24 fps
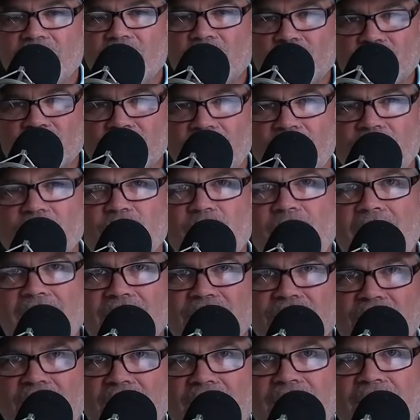those low
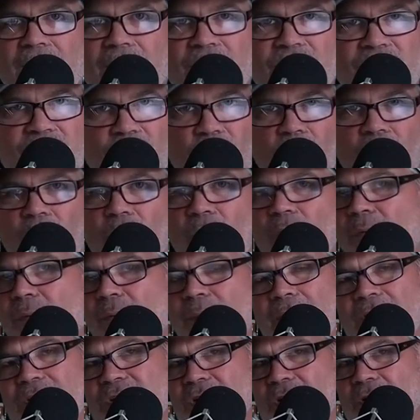spots, the soil will be
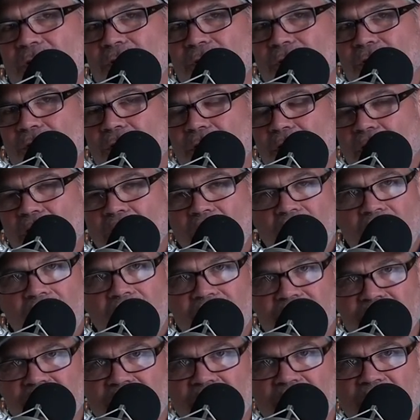much healthier there
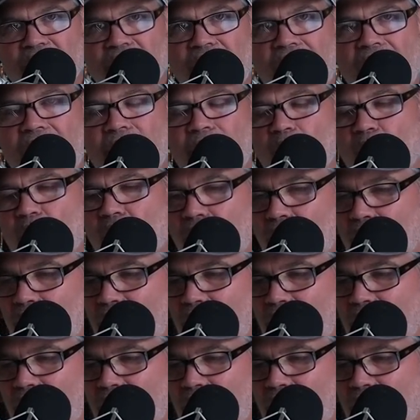because it's just gotten more